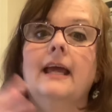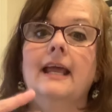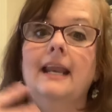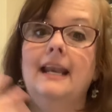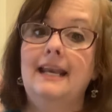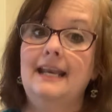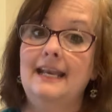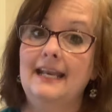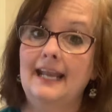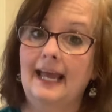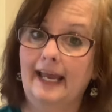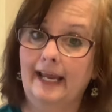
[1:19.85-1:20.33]

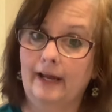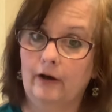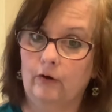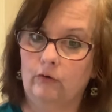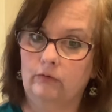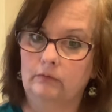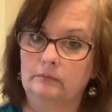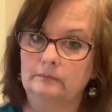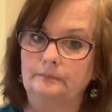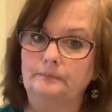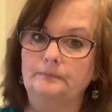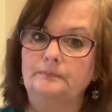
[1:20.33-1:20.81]

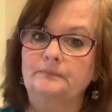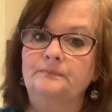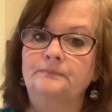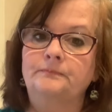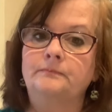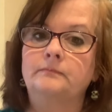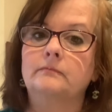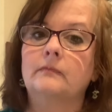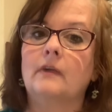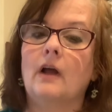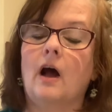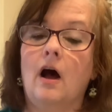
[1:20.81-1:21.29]
Now,
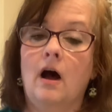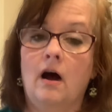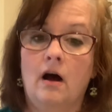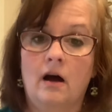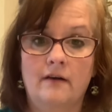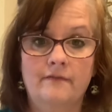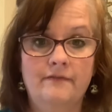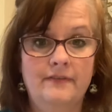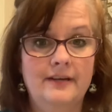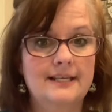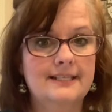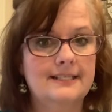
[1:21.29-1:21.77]

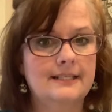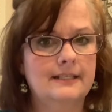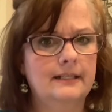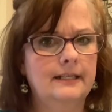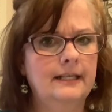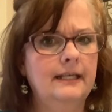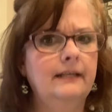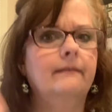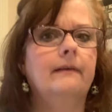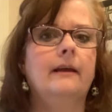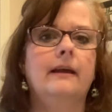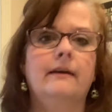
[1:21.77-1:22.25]

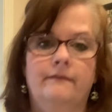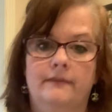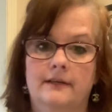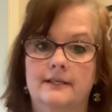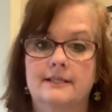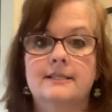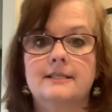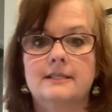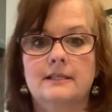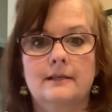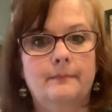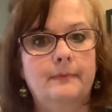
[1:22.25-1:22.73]
obviously, if
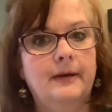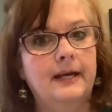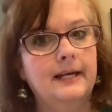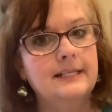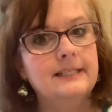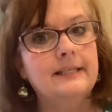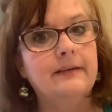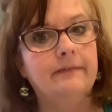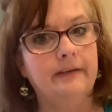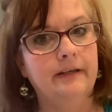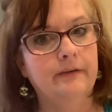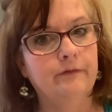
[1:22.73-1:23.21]
this is a
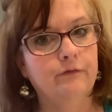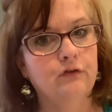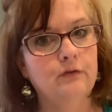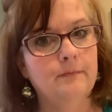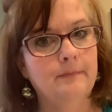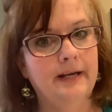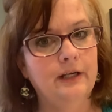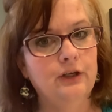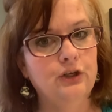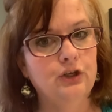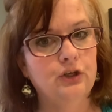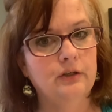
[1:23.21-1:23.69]
piece of
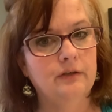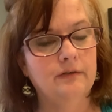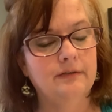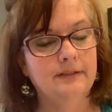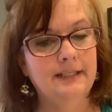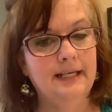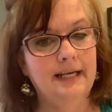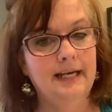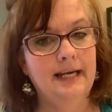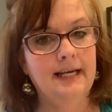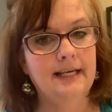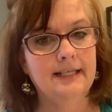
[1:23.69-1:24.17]
informational
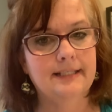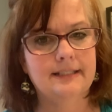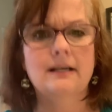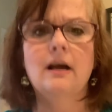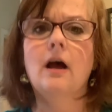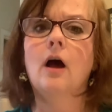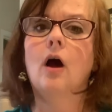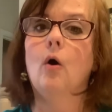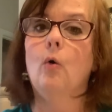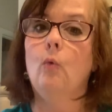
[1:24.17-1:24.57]
text,